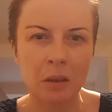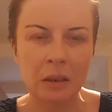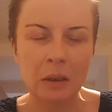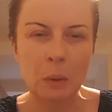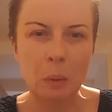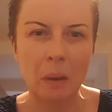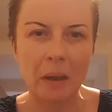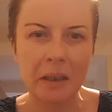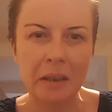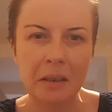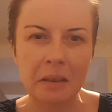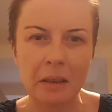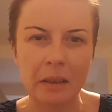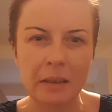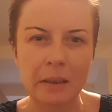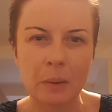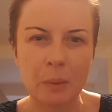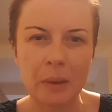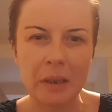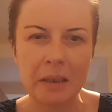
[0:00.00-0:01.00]

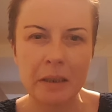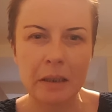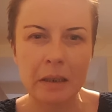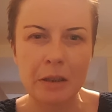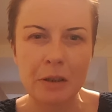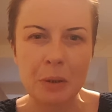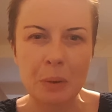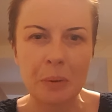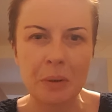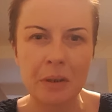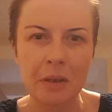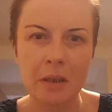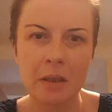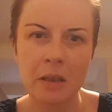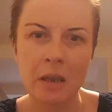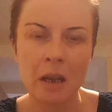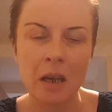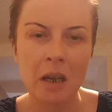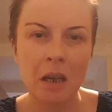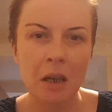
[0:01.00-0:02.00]
quite
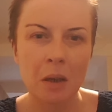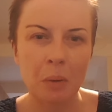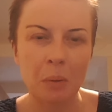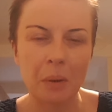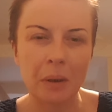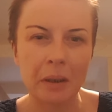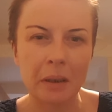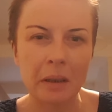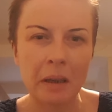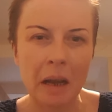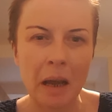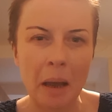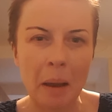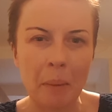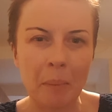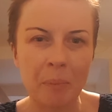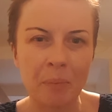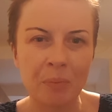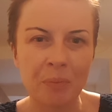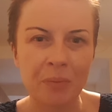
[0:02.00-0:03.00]
arduous when
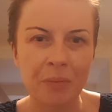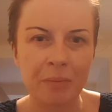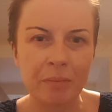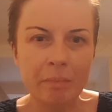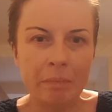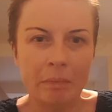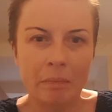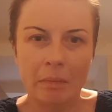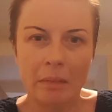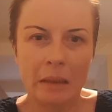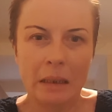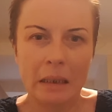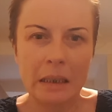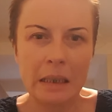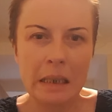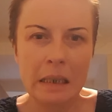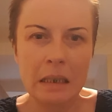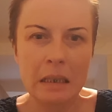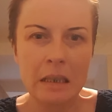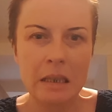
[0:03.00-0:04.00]
the
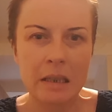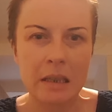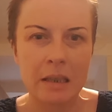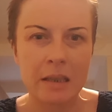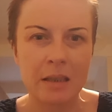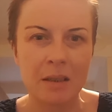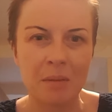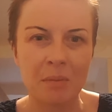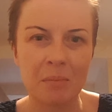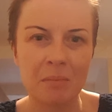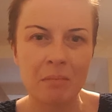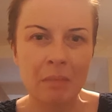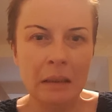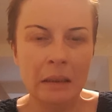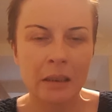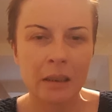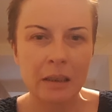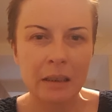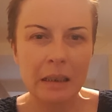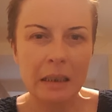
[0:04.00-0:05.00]
legal system
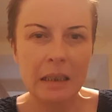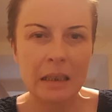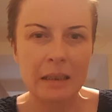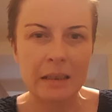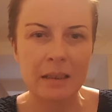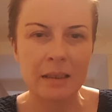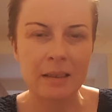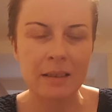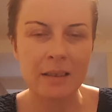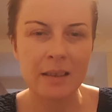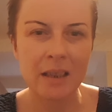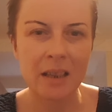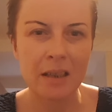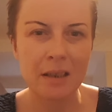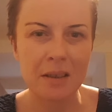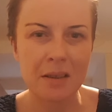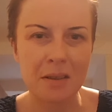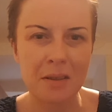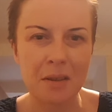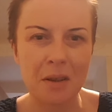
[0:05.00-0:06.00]
isn't
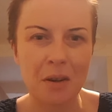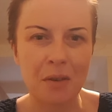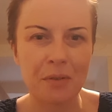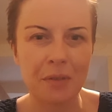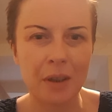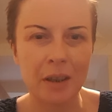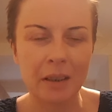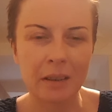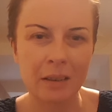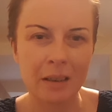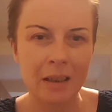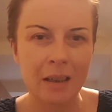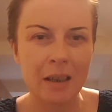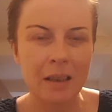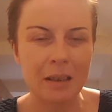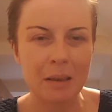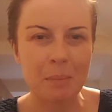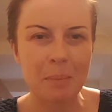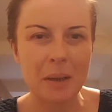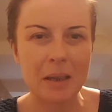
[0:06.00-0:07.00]
serving
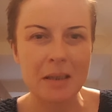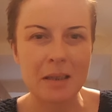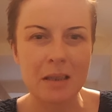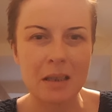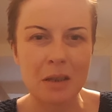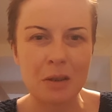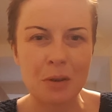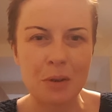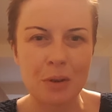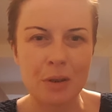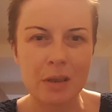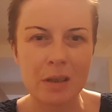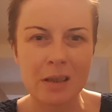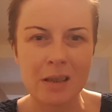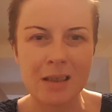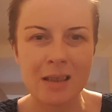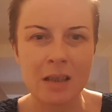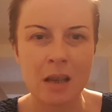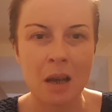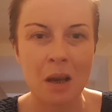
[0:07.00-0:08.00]
the best
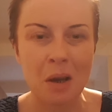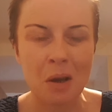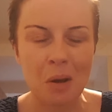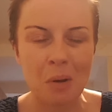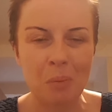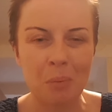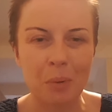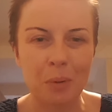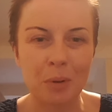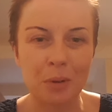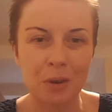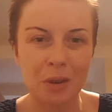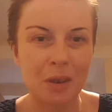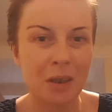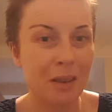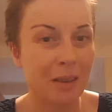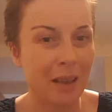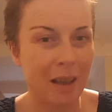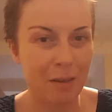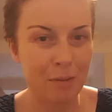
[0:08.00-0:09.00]
interests, but
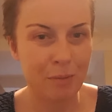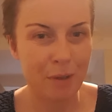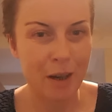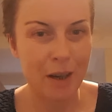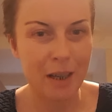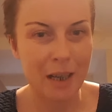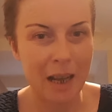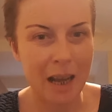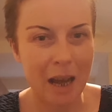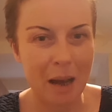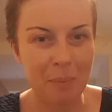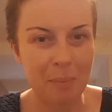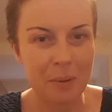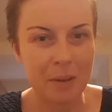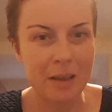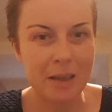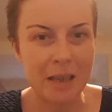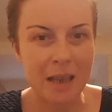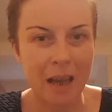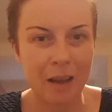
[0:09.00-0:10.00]
that rarely
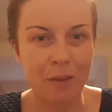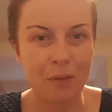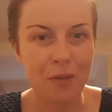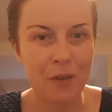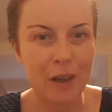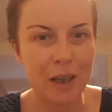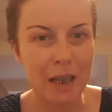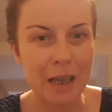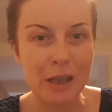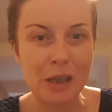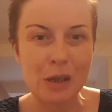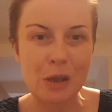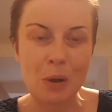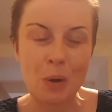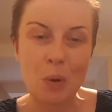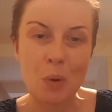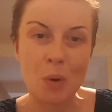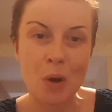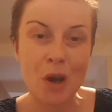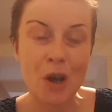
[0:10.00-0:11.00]
happens, thankfully.
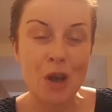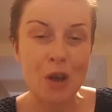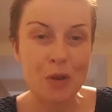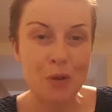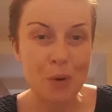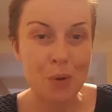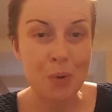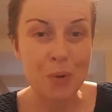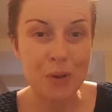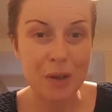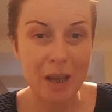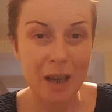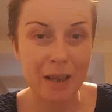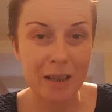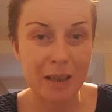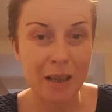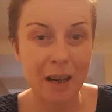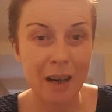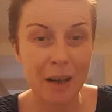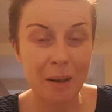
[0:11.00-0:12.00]
So those
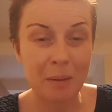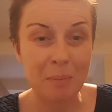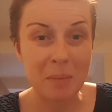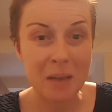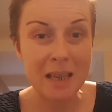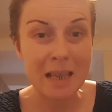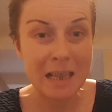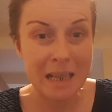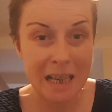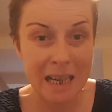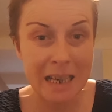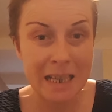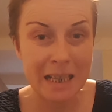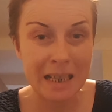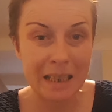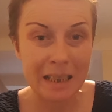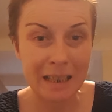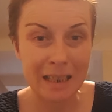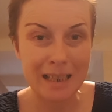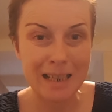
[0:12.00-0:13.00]
that are
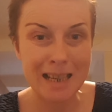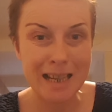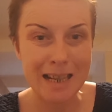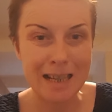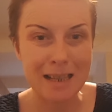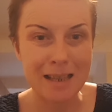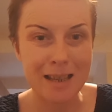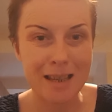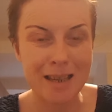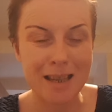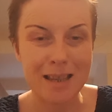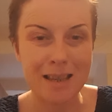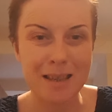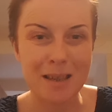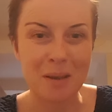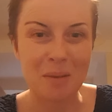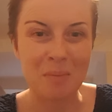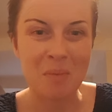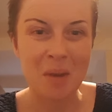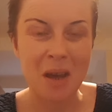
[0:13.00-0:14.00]
misleading the legal
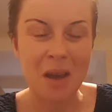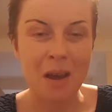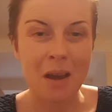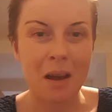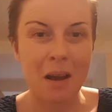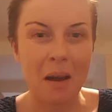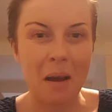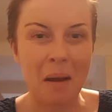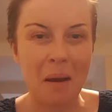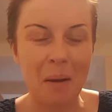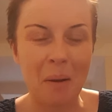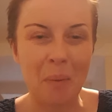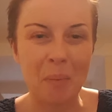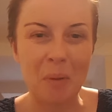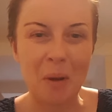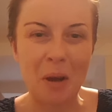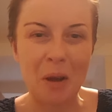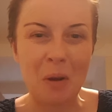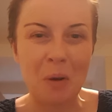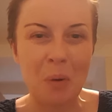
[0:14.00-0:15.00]
system,
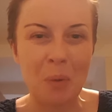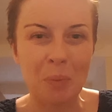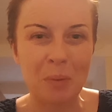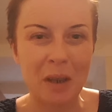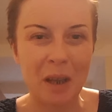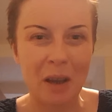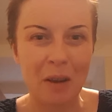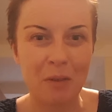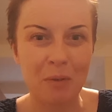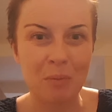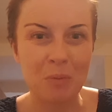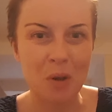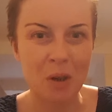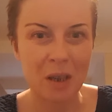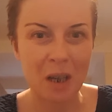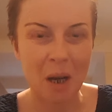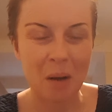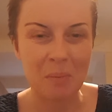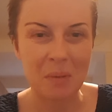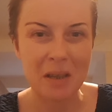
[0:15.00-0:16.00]
I hope they have more
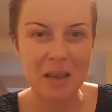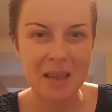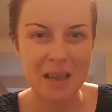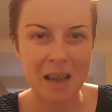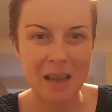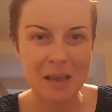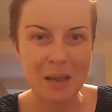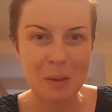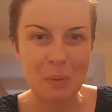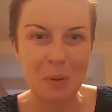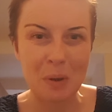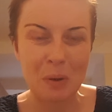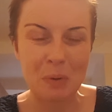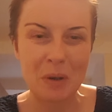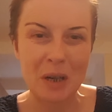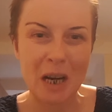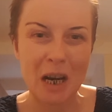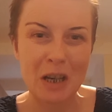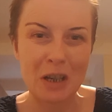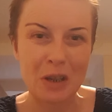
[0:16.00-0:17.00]
common sense with
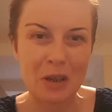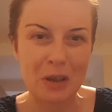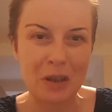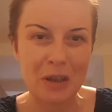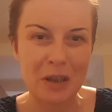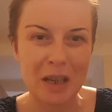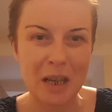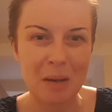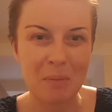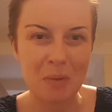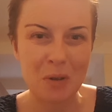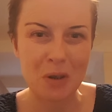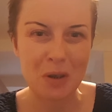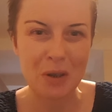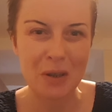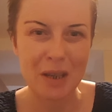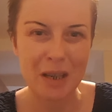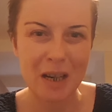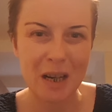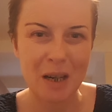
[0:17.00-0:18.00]
regard to the
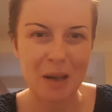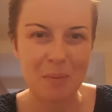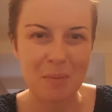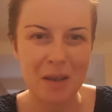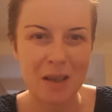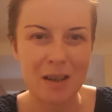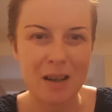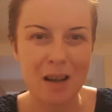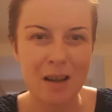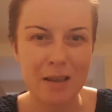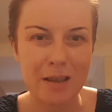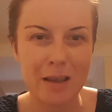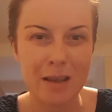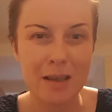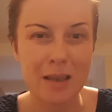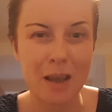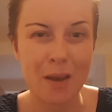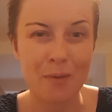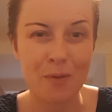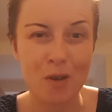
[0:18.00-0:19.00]
damages and harms and
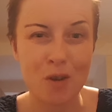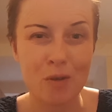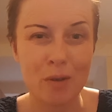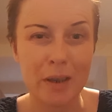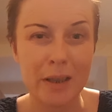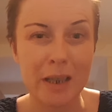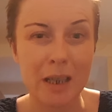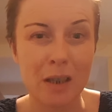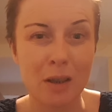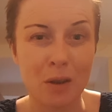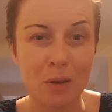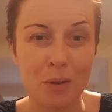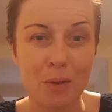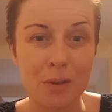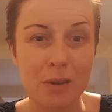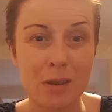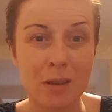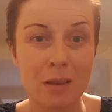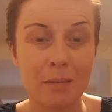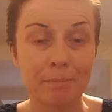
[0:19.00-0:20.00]
losses they've already
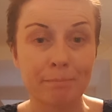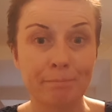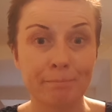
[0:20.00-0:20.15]
caused.